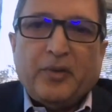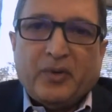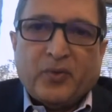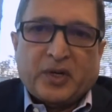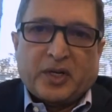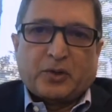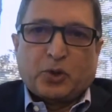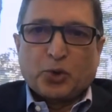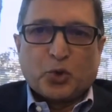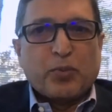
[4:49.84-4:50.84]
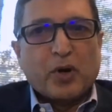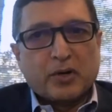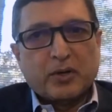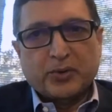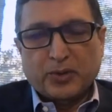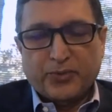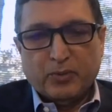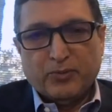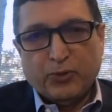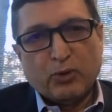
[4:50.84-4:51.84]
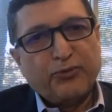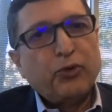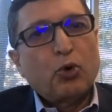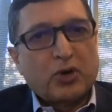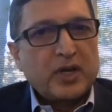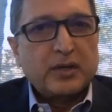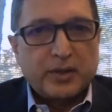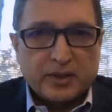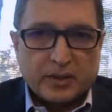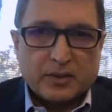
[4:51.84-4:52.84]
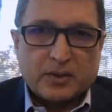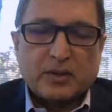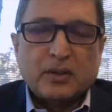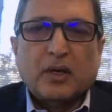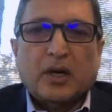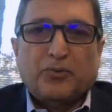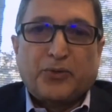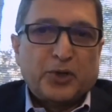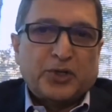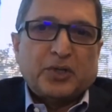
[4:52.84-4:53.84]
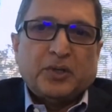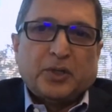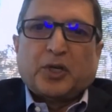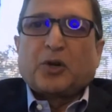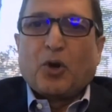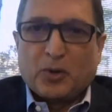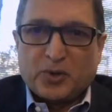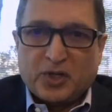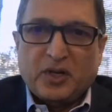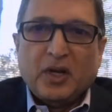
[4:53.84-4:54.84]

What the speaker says: Inventec chose to partner with Affirmed for 4 key reasons. First, the technology.